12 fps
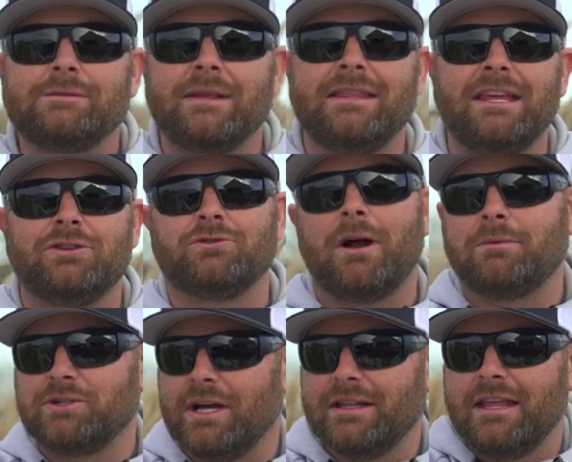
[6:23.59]
when they think drop
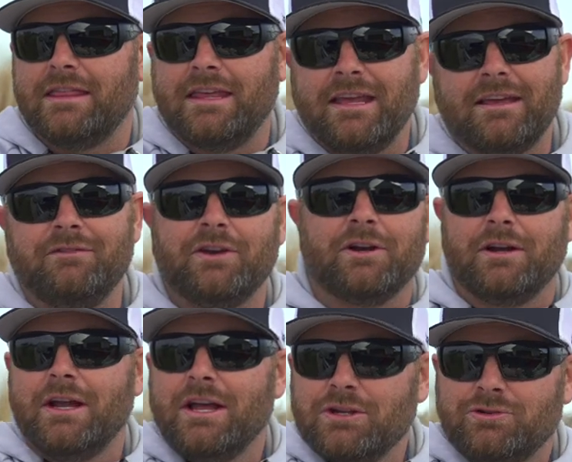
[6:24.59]
shot, they think of your
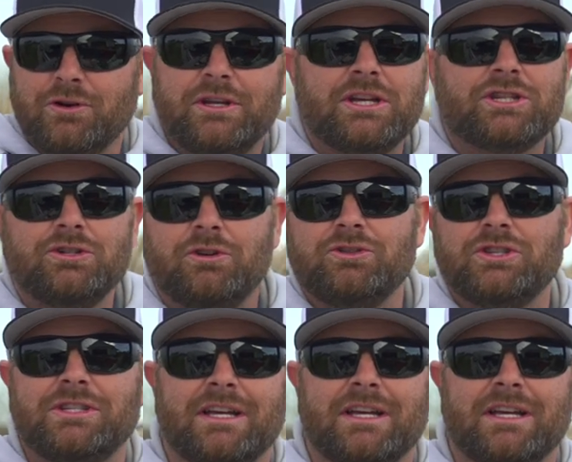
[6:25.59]
traditional just